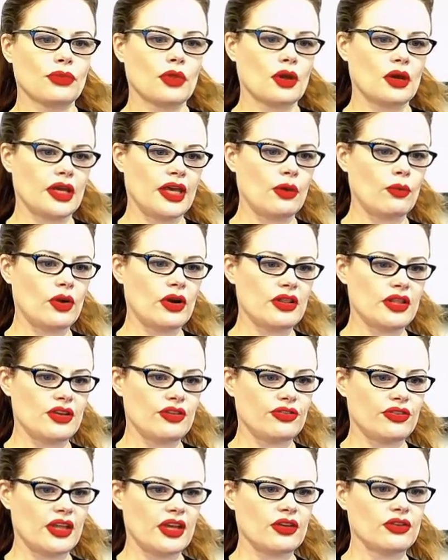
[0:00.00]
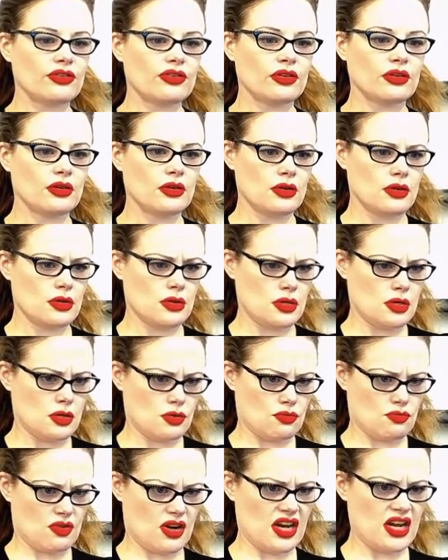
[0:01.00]
Get one of these things
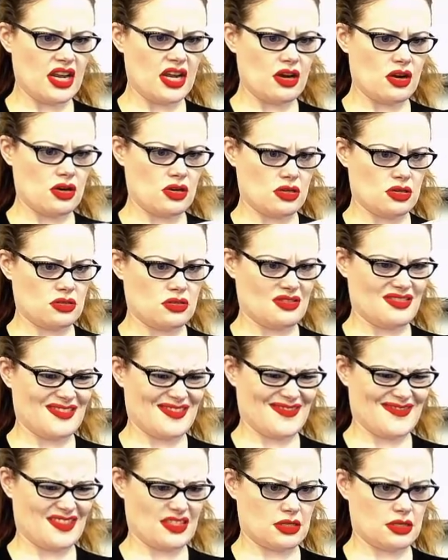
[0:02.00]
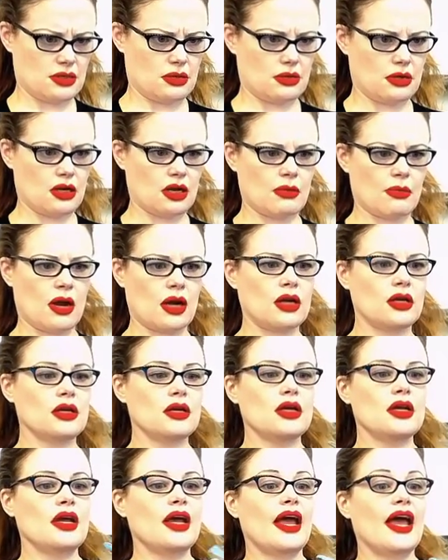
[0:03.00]
right here. Come on.
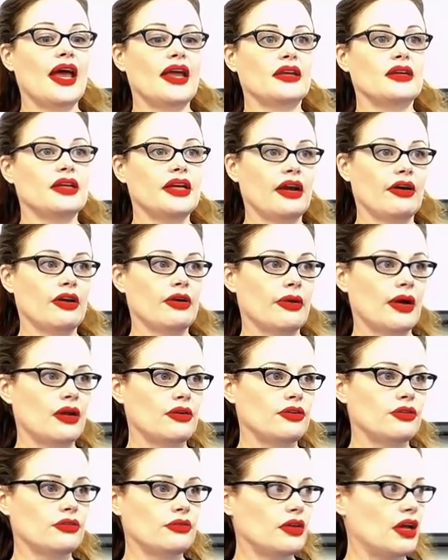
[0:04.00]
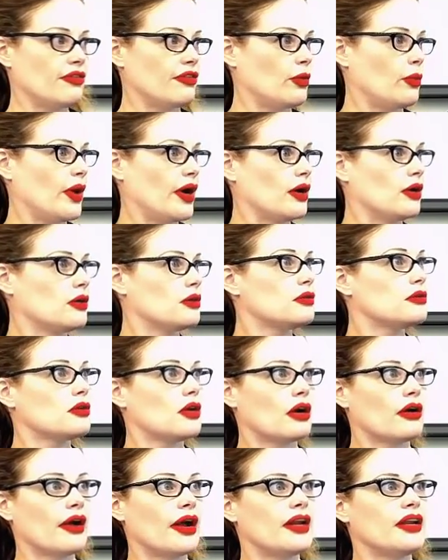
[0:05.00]
And carry it around everywhere.
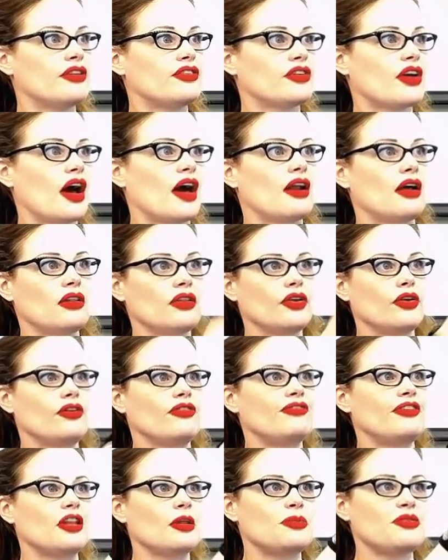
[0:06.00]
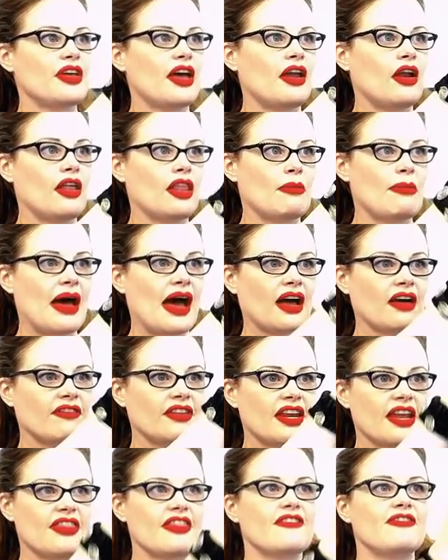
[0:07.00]
All right, it's got a little Phillips head on the back of
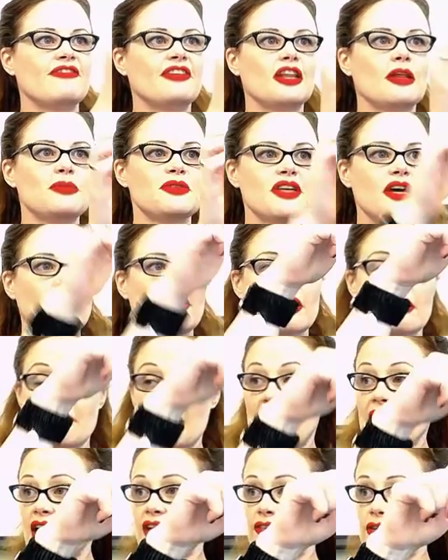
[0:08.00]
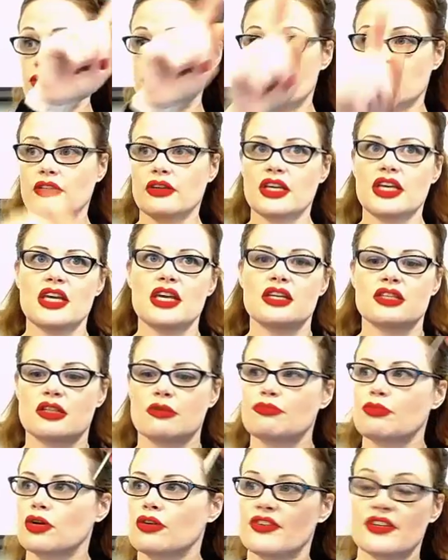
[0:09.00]
it, and the Phillips head on the back of a utility key is the
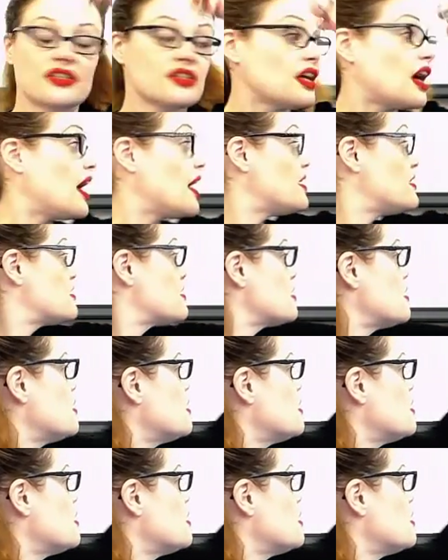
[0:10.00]
perfect size